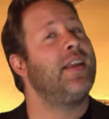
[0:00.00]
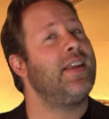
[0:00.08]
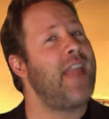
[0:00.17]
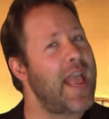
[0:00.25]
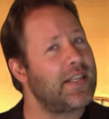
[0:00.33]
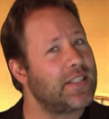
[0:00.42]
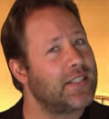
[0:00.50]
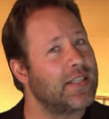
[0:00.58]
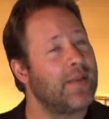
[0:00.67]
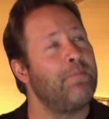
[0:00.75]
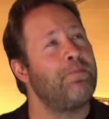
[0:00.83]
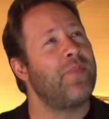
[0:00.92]

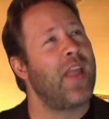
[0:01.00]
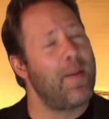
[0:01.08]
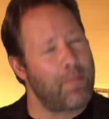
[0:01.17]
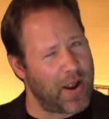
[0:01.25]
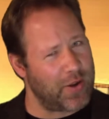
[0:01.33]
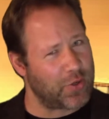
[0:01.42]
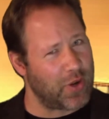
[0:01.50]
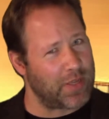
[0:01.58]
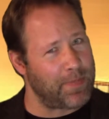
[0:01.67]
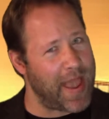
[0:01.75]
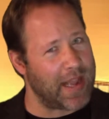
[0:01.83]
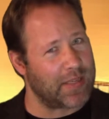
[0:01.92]
Yes, Empire
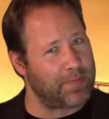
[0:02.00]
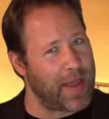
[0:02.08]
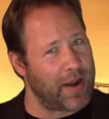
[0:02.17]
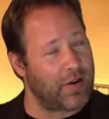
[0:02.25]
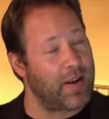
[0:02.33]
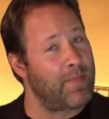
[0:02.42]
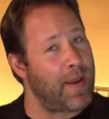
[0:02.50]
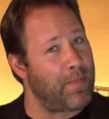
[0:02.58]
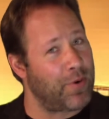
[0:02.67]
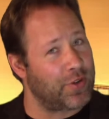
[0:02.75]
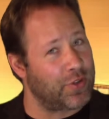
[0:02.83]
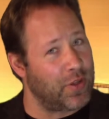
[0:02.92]
Strikes Back is better in my
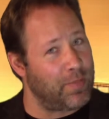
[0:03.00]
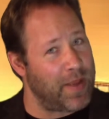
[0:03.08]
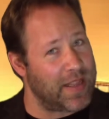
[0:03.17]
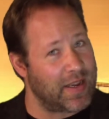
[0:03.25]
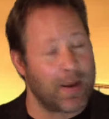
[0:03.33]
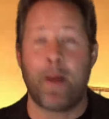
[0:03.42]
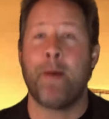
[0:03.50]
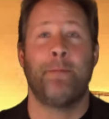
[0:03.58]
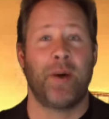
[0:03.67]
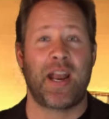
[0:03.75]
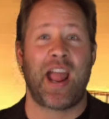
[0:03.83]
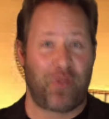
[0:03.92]
personal opinion,
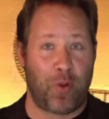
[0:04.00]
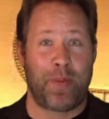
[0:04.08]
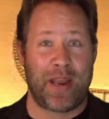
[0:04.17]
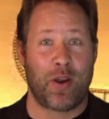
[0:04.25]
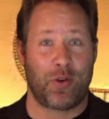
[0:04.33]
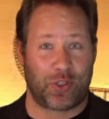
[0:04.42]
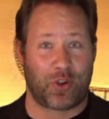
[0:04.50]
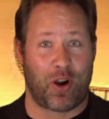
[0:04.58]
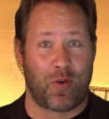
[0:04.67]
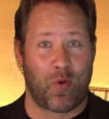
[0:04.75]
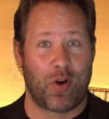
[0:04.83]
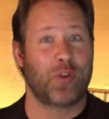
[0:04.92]
but had there been no
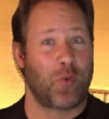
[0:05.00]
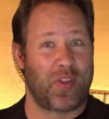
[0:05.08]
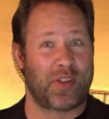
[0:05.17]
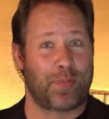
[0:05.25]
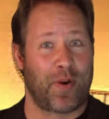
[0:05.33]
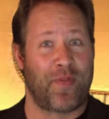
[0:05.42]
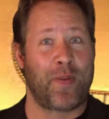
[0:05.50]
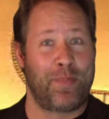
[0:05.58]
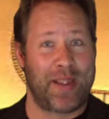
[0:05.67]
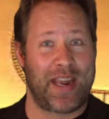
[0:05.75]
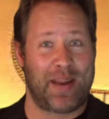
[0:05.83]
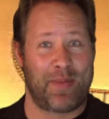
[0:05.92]
Star Wars with its perfect
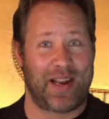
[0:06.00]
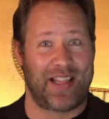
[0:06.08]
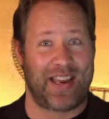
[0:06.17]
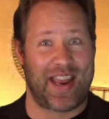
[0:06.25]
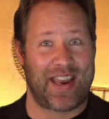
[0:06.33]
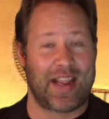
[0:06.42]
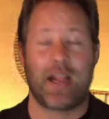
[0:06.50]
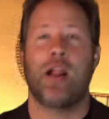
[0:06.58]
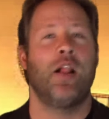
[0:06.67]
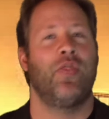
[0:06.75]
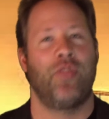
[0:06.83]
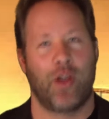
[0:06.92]
beginning, middle, and ending,
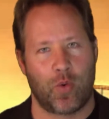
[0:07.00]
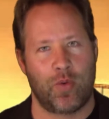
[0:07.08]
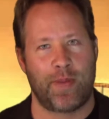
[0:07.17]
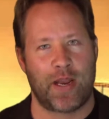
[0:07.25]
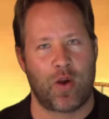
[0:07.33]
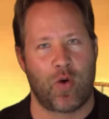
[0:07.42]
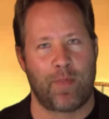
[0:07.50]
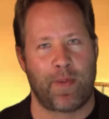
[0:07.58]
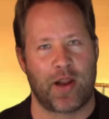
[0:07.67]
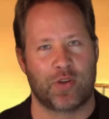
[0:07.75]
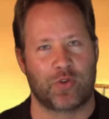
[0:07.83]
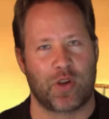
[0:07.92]
there would be no
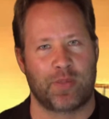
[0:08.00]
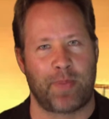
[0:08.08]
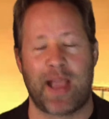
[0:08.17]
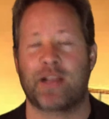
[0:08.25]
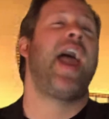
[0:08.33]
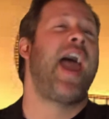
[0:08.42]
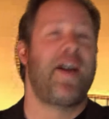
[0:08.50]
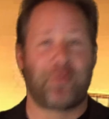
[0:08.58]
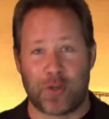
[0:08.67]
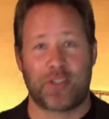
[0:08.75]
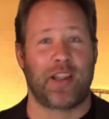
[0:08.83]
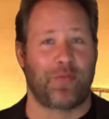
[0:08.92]
Empire Strikes Back.
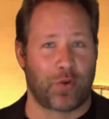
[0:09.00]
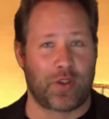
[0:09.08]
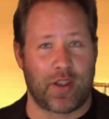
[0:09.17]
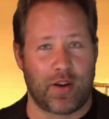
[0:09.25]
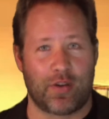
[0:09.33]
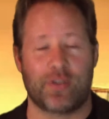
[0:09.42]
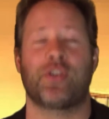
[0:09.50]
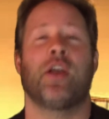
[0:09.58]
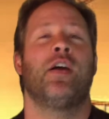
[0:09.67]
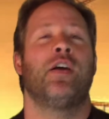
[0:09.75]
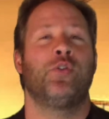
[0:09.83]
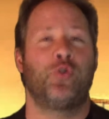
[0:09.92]
After several years,
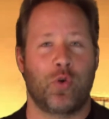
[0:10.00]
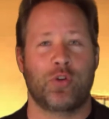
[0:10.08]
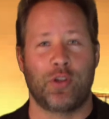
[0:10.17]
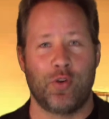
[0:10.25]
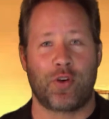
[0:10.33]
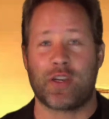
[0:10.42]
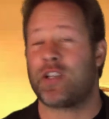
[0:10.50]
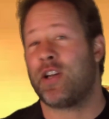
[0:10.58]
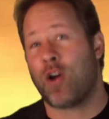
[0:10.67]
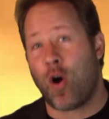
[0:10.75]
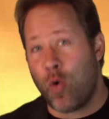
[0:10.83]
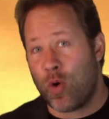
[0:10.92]
George Lucas, who
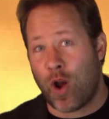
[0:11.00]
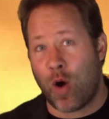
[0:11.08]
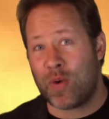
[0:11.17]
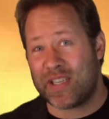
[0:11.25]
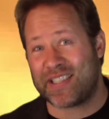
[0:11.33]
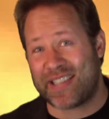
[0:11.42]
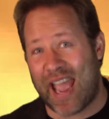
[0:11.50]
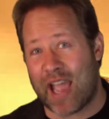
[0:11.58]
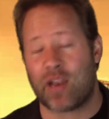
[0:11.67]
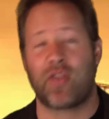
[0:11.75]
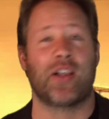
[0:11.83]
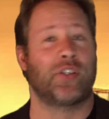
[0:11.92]
had always
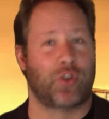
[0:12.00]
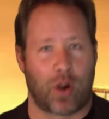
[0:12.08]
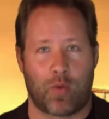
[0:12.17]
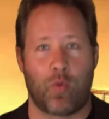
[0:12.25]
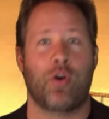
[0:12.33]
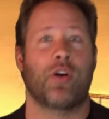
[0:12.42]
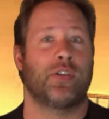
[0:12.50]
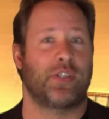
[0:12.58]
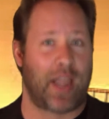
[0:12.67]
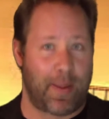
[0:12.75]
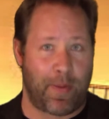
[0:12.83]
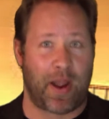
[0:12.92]
said that Star Wars,
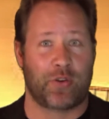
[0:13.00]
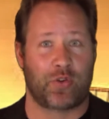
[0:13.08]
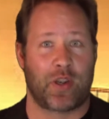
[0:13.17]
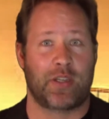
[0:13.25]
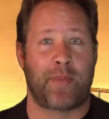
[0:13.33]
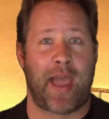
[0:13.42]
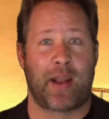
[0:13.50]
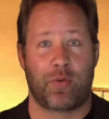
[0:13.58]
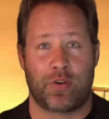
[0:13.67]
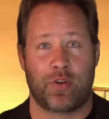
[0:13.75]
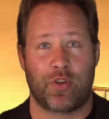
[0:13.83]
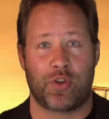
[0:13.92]
Empire Strikes Back,
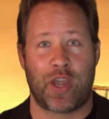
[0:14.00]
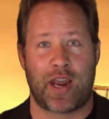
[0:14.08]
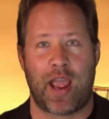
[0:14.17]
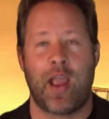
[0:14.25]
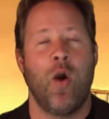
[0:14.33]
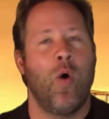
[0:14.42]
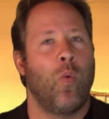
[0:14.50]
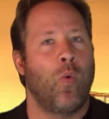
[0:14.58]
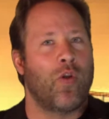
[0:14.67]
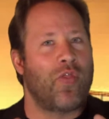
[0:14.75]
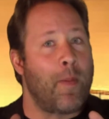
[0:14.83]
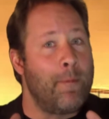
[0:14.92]
Return of the Jedi
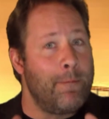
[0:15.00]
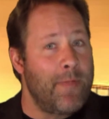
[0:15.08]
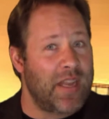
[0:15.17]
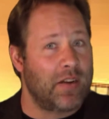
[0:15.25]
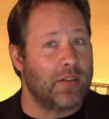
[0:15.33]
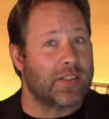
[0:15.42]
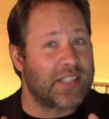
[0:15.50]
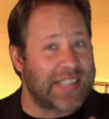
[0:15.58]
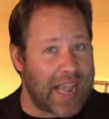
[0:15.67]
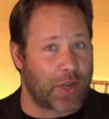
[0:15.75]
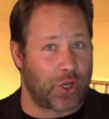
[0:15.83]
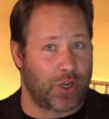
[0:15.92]
were the middle
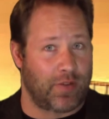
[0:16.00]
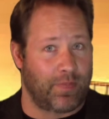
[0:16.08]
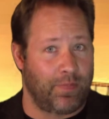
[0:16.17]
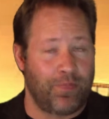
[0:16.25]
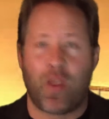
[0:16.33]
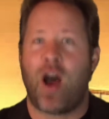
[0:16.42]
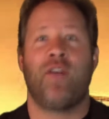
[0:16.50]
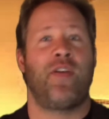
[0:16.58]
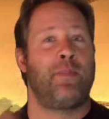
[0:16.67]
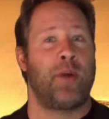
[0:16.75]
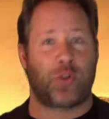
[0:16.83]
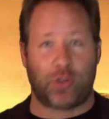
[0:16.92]
section of
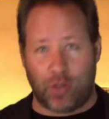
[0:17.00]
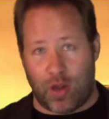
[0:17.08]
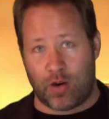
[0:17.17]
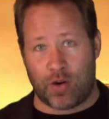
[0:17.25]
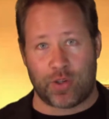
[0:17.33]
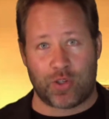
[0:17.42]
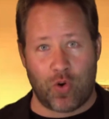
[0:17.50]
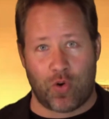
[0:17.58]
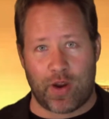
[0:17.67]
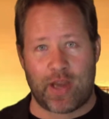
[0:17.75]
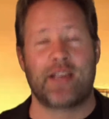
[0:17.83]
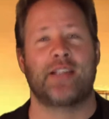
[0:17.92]
a much longer
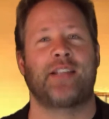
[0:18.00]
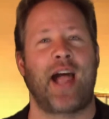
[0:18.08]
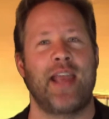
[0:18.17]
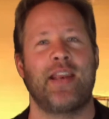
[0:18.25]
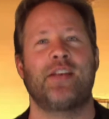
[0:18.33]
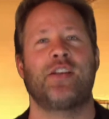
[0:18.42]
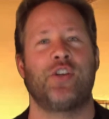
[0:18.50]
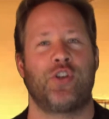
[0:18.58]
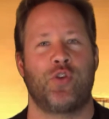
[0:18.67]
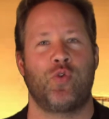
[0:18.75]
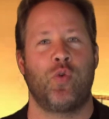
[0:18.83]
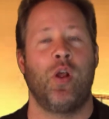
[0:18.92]
story, decided to
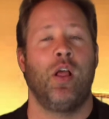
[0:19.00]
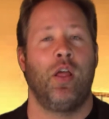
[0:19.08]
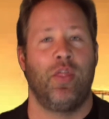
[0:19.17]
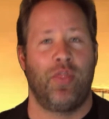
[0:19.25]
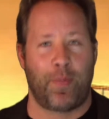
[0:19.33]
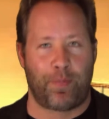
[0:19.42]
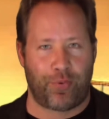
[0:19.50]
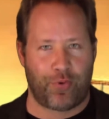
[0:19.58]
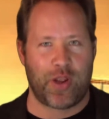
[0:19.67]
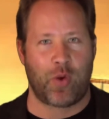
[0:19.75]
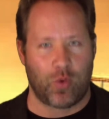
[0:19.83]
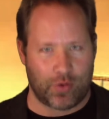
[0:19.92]
do the
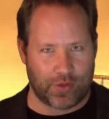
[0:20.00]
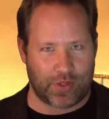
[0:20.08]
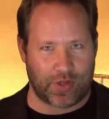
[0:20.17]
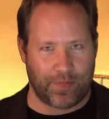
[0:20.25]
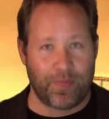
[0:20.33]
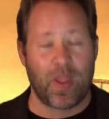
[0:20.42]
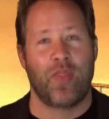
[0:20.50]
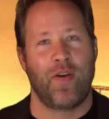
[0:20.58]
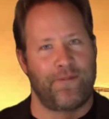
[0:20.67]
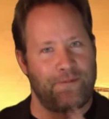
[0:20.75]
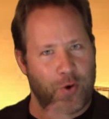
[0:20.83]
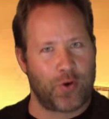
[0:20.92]
prequels. The
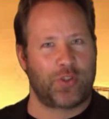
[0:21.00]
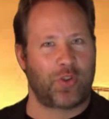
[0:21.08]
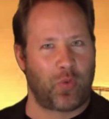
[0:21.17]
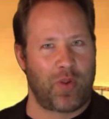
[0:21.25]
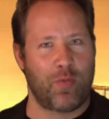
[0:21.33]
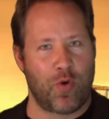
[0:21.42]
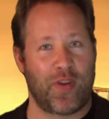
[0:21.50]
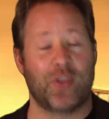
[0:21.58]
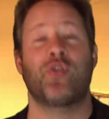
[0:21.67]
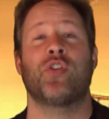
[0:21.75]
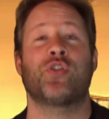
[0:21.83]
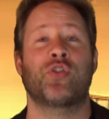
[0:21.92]
first three
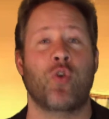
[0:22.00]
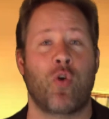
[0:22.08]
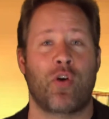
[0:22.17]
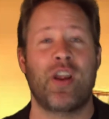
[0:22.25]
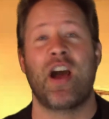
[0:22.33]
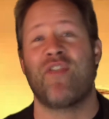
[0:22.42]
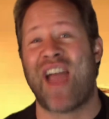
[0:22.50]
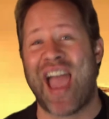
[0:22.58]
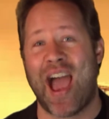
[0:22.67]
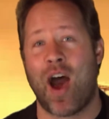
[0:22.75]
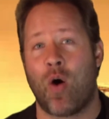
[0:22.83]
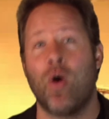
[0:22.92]
movies. The story of
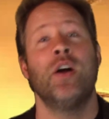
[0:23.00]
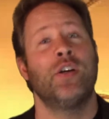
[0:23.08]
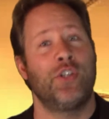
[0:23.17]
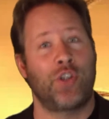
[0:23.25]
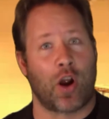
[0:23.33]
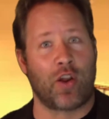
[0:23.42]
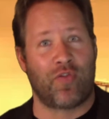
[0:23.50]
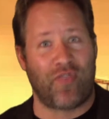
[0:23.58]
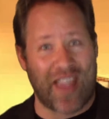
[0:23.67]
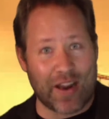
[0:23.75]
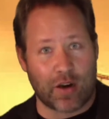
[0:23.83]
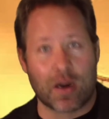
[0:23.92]
how Darth
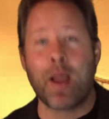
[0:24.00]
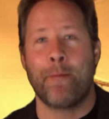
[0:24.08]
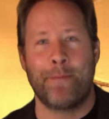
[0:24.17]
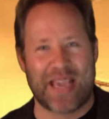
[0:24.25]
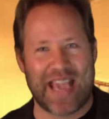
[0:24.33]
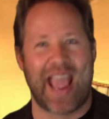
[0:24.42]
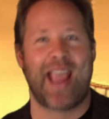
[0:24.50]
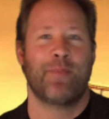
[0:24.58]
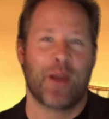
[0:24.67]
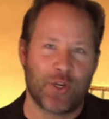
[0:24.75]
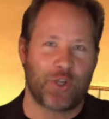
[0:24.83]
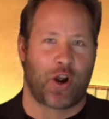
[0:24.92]
Vader
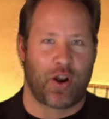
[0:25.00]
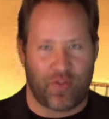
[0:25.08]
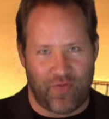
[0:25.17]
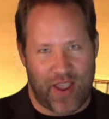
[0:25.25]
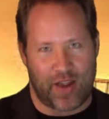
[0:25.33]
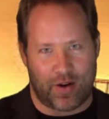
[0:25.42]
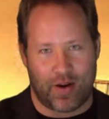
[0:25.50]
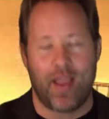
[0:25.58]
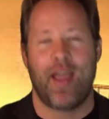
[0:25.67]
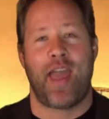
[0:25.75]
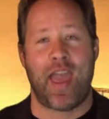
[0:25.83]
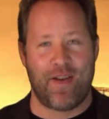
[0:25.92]
became Darth Vader.
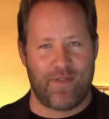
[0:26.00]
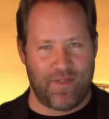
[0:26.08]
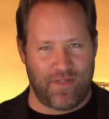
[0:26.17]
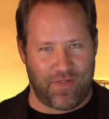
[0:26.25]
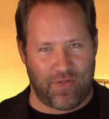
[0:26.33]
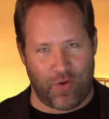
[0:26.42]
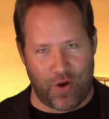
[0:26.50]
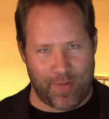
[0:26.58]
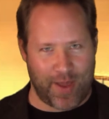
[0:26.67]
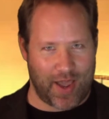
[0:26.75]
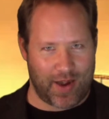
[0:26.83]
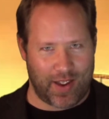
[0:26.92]

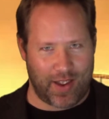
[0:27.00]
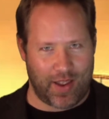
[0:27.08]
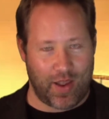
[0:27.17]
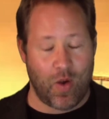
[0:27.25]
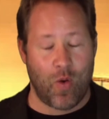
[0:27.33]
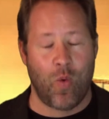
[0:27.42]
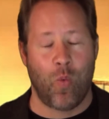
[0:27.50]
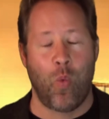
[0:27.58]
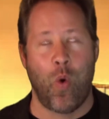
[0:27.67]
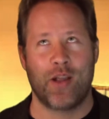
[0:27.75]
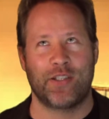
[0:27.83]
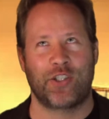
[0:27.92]
Everybody
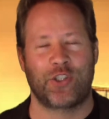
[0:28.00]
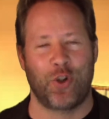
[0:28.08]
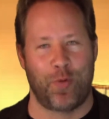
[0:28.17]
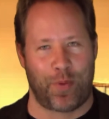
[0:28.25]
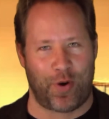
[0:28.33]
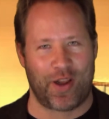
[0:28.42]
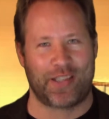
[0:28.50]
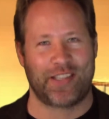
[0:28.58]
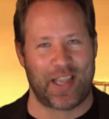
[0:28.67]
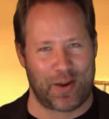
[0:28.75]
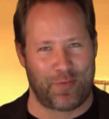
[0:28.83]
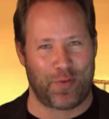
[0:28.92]
was super
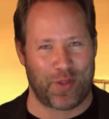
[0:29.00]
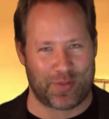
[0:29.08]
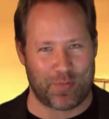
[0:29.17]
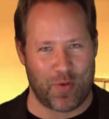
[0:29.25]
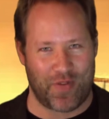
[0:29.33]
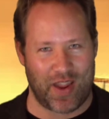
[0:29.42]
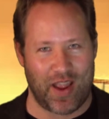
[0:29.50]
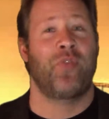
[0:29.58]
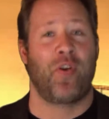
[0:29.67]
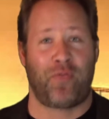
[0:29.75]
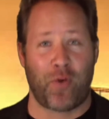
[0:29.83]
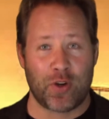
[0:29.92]
excited for this movie.
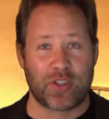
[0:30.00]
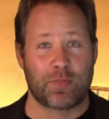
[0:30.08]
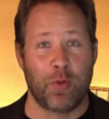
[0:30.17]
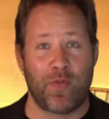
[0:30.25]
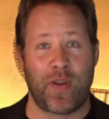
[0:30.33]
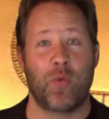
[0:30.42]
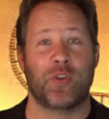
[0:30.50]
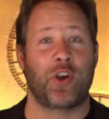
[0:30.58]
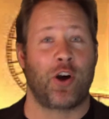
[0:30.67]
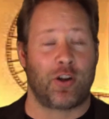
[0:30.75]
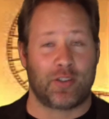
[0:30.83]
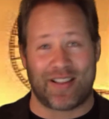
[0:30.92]
The first movie was
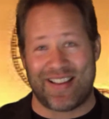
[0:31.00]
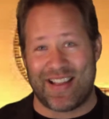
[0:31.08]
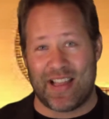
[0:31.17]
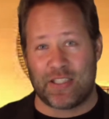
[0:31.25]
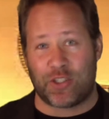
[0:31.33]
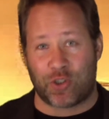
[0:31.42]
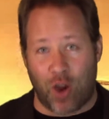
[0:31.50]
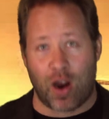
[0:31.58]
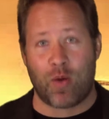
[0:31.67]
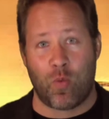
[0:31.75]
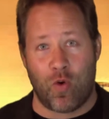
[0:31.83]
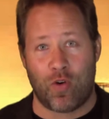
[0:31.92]
called
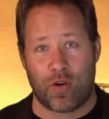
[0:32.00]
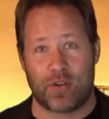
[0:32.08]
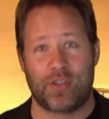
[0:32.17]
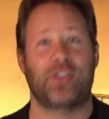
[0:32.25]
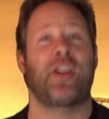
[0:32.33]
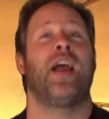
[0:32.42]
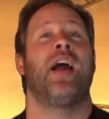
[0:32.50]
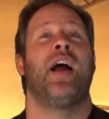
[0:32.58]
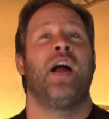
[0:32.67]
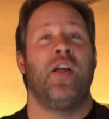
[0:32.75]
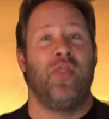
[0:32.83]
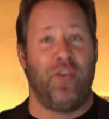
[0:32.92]
Star Wars:
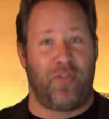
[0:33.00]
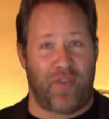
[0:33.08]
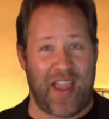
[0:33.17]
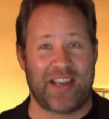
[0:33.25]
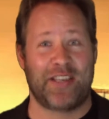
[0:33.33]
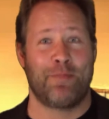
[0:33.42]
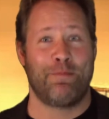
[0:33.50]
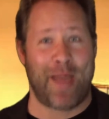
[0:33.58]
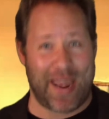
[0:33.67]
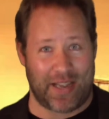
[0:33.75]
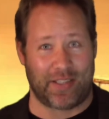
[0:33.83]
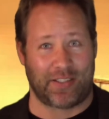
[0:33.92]
The Phantom
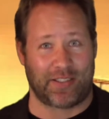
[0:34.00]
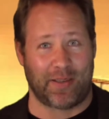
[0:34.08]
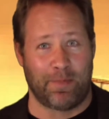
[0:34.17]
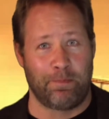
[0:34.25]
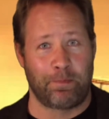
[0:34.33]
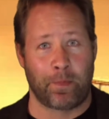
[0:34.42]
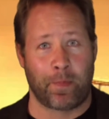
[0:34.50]
Menace.